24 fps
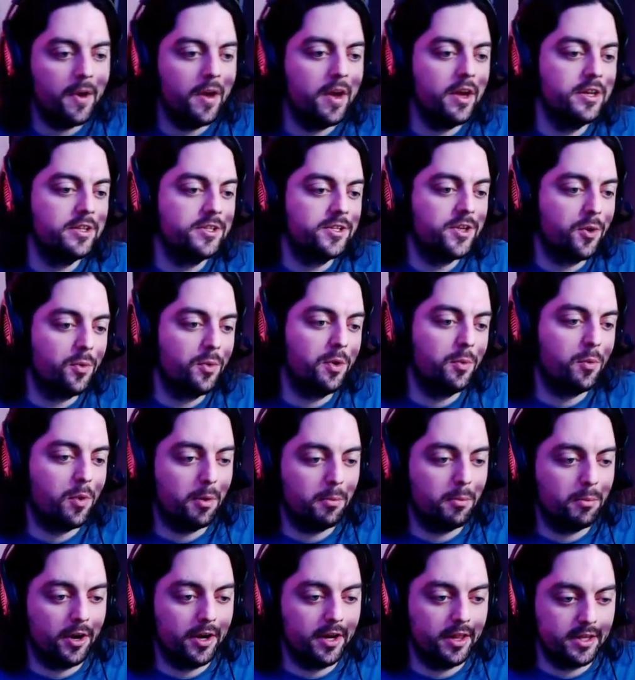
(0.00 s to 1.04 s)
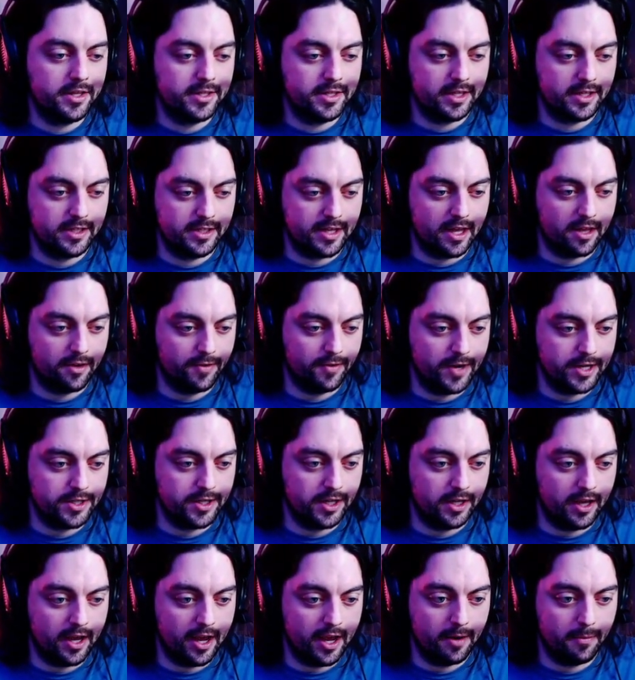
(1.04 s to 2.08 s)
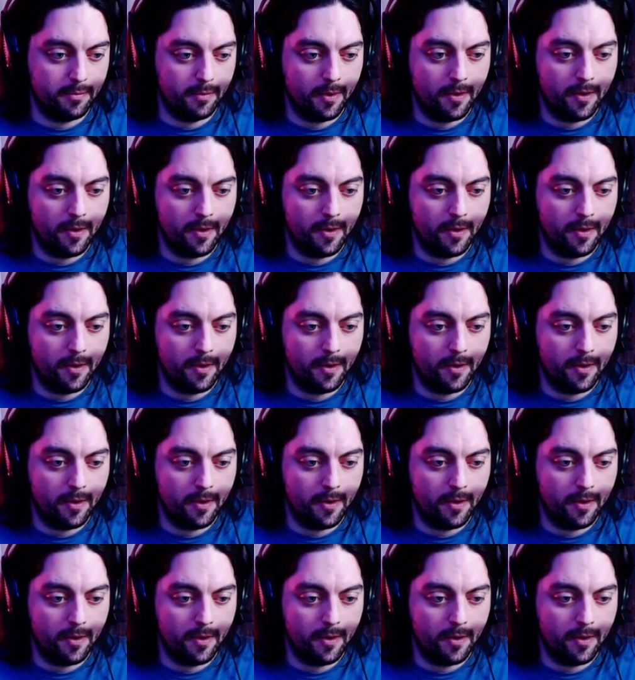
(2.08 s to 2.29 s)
So we warp onto this acceleration gate,